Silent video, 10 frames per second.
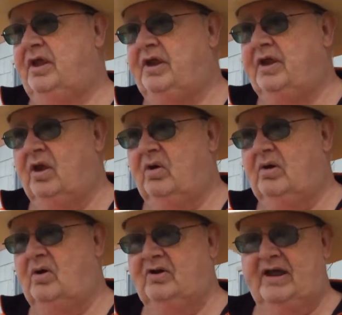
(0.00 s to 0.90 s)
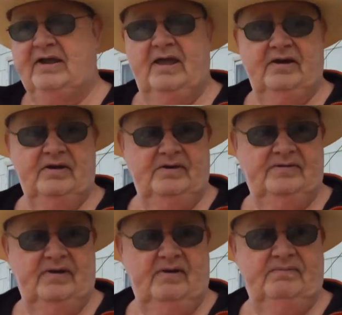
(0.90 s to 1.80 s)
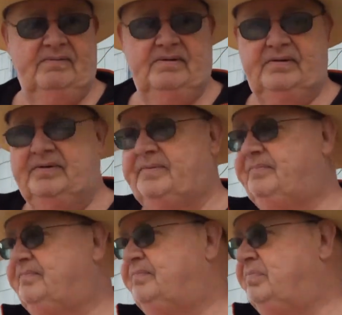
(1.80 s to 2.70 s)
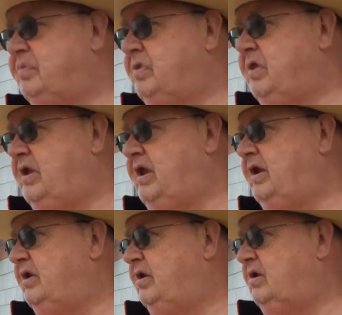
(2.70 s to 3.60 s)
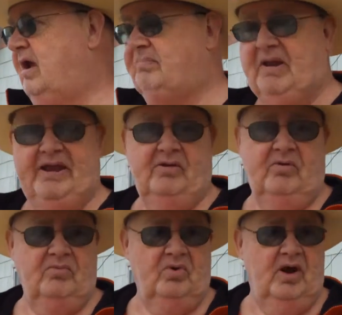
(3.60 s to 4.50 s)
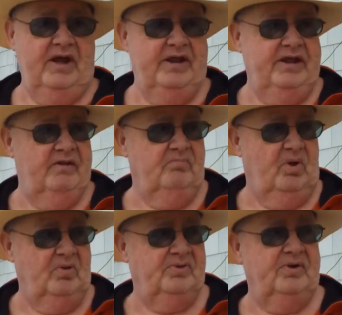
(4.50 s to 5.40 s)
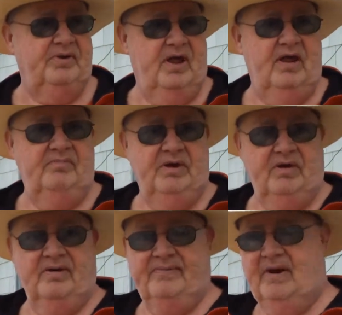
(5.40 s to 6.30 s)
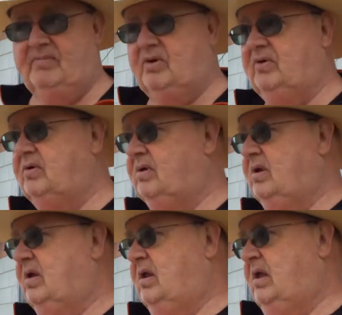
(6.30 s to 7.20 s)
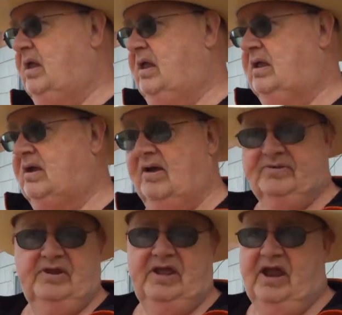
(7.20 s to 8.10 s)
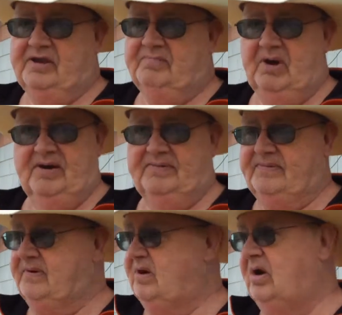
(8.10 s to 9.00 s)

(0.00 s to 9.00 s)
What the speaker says: You know, all that kind of good stuff. And I plan on riding it most of the time during the summer because of the gas prices.